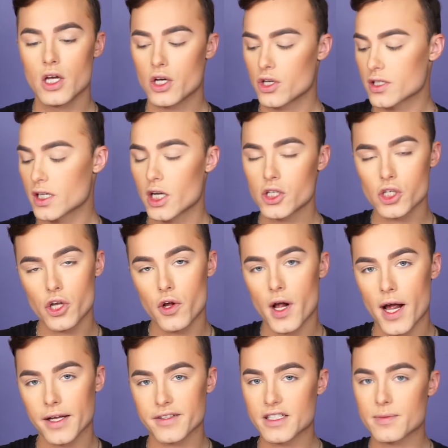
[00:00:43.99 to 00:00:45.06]
just kind of show you
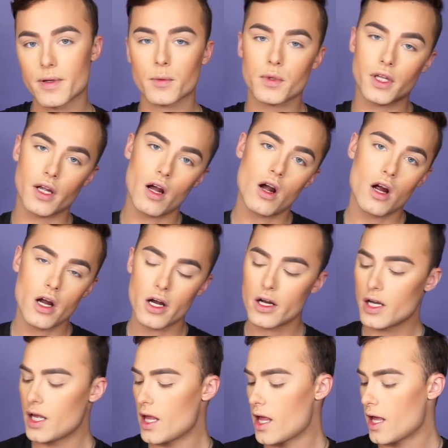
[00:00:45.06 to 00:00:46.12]
guys, explain what they are.